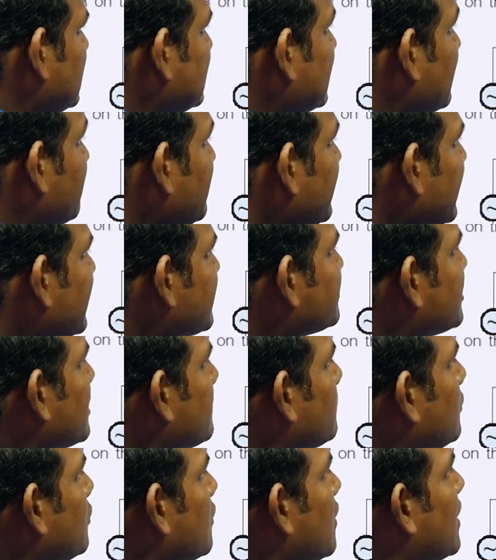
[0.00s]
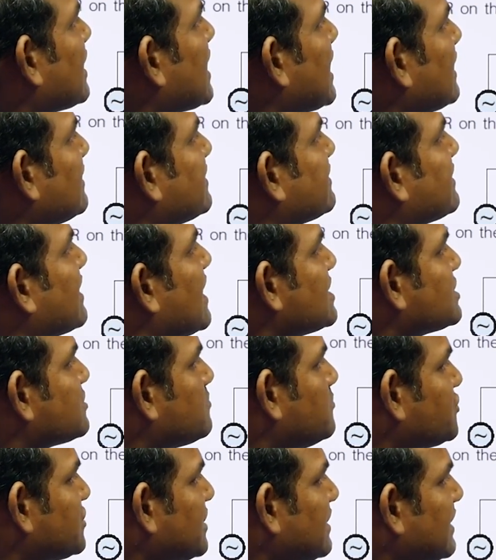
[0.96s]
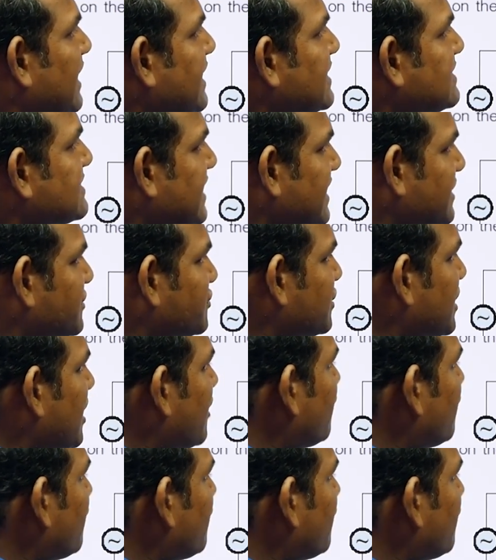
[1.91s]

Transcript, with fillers: The VSWR on the transmission line section